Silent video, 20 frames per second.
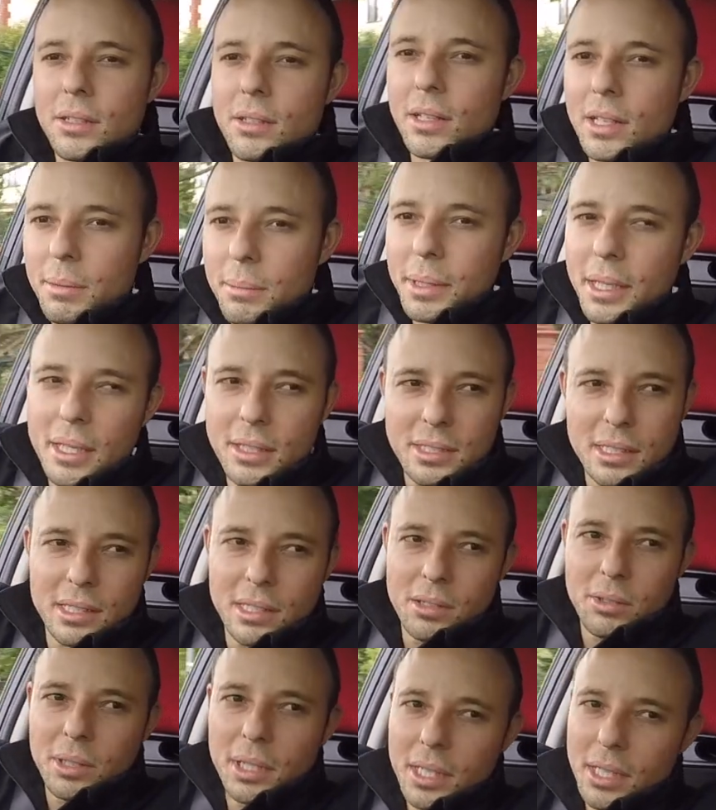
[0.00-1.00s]
what I mean? I was
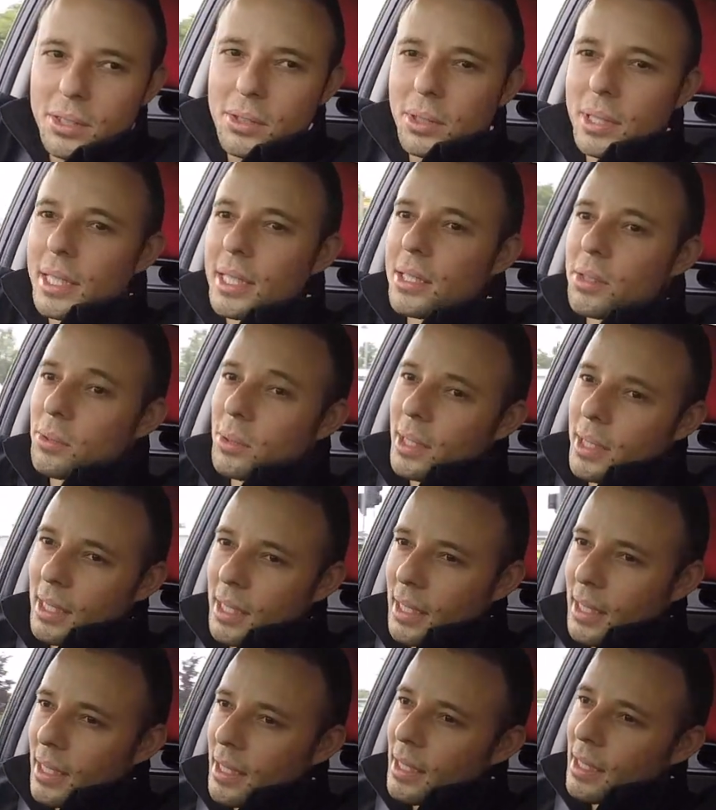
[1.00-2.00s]
just looking to get one.
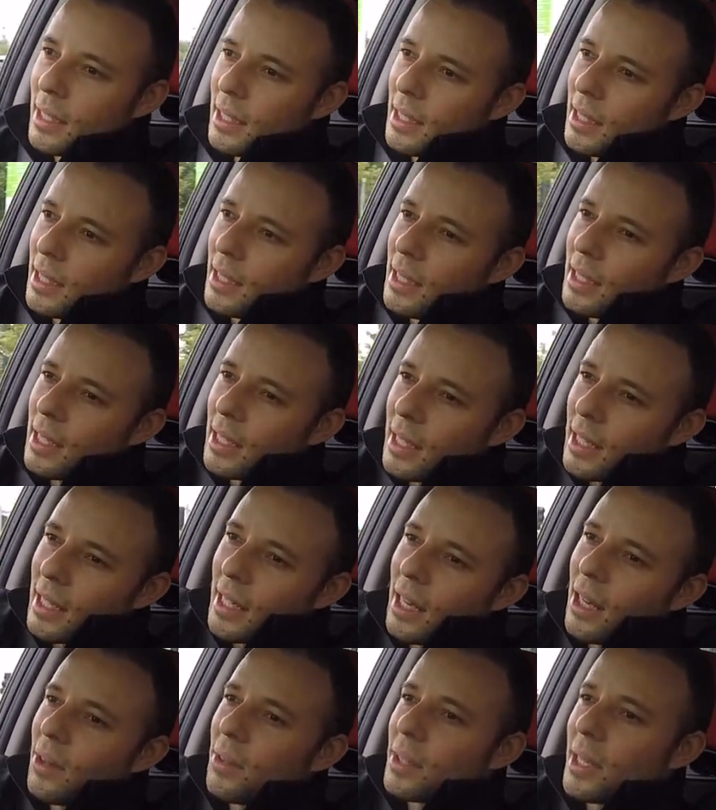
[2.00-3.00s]
And
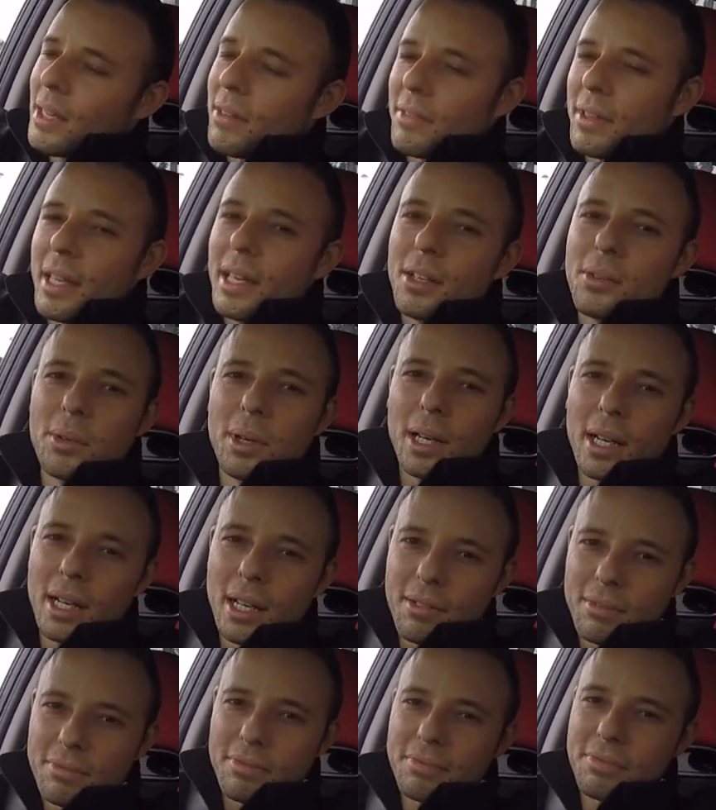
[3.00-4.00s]
now that I've had one,
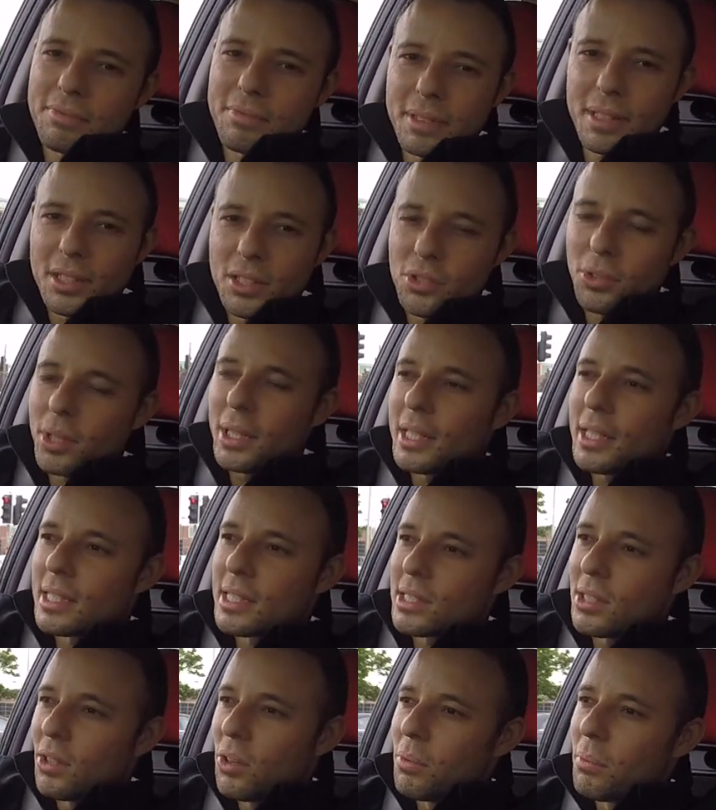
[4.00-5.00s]
I've enjoyed it
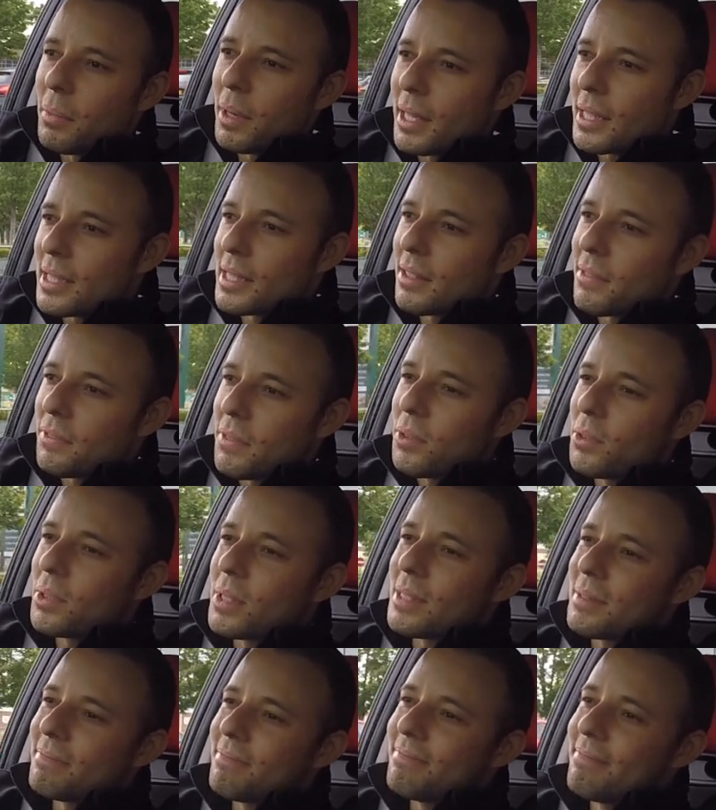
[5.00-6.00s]
so much. I've thought,
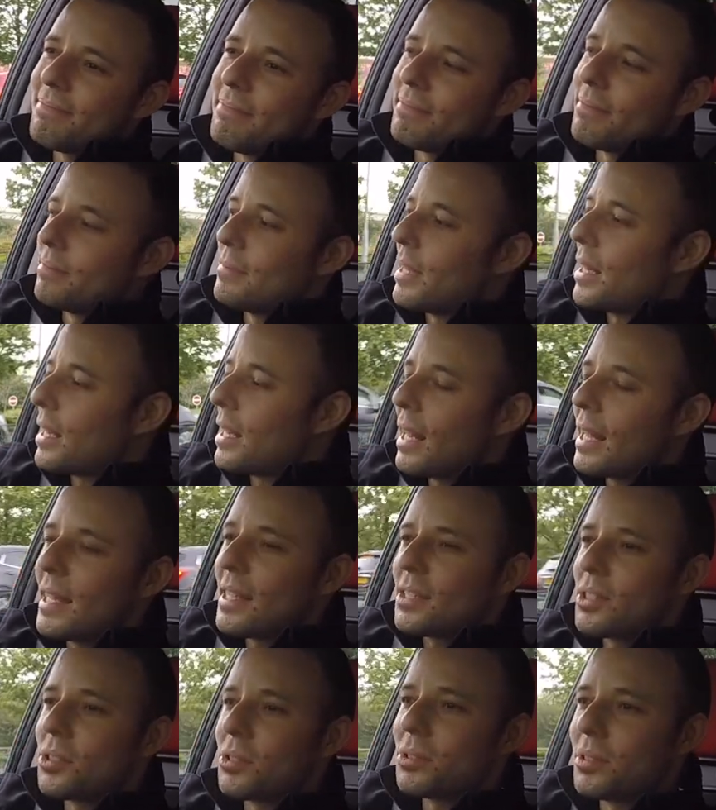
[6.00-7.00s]
I'd
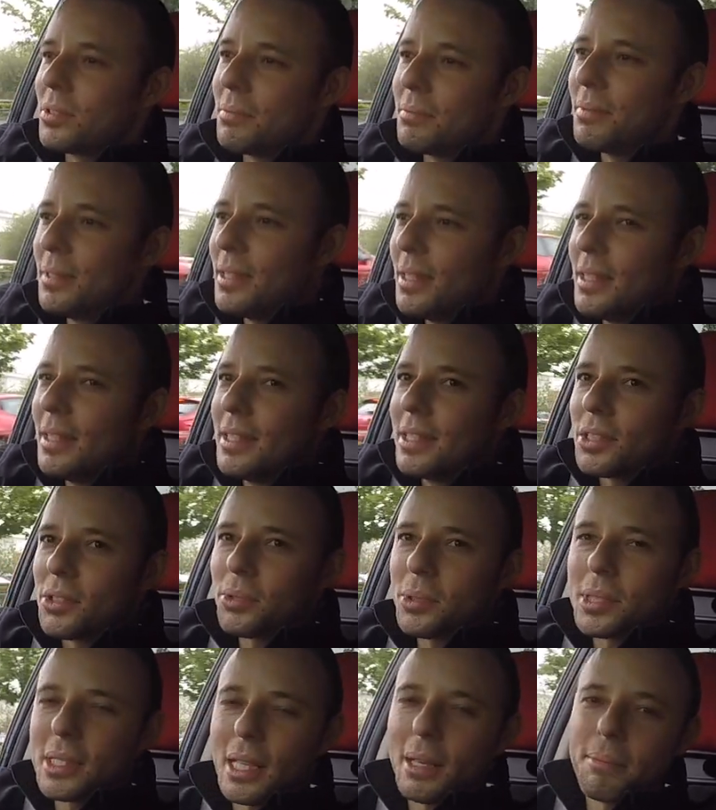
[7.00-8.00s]
like to
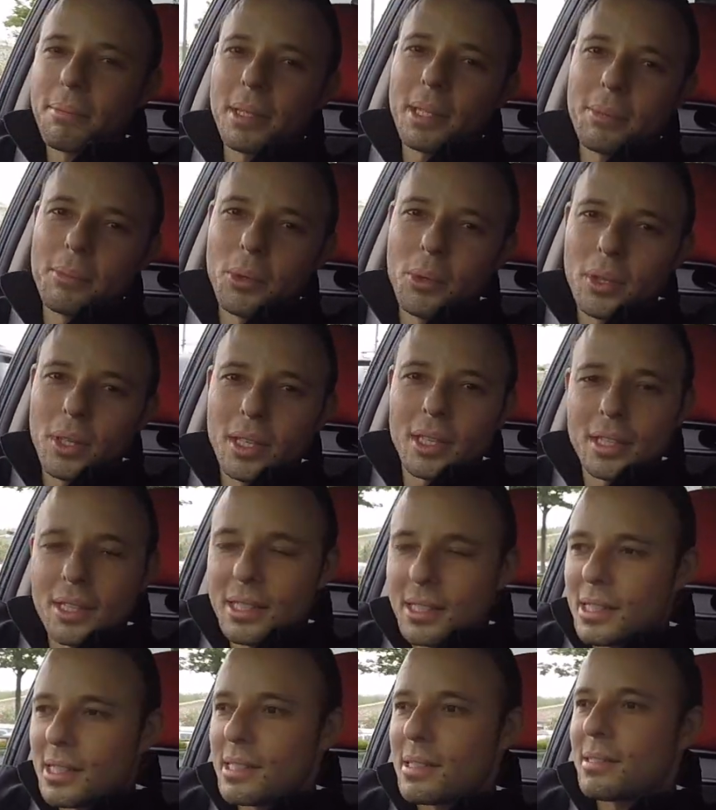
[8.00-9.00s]
do something more than
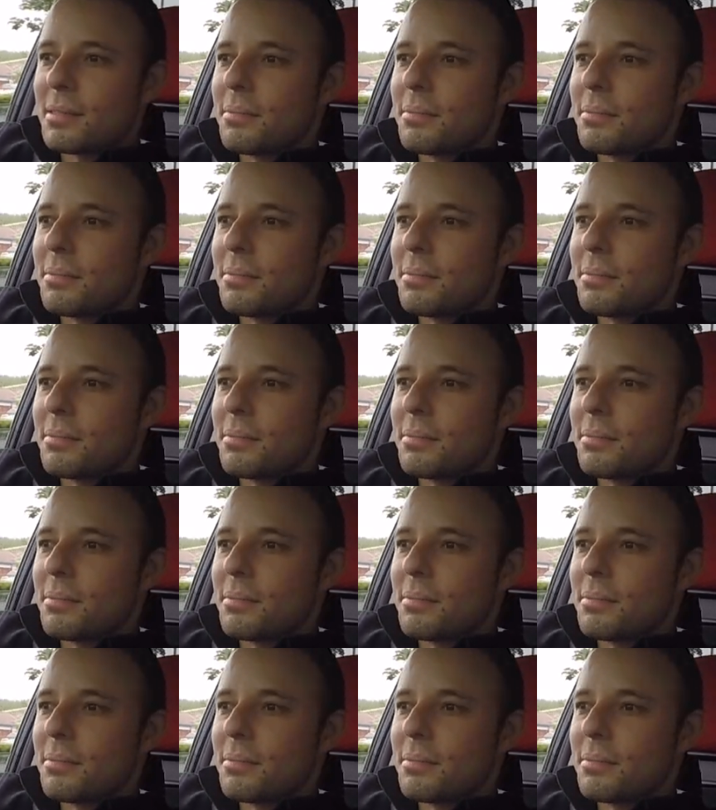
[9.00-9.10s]
just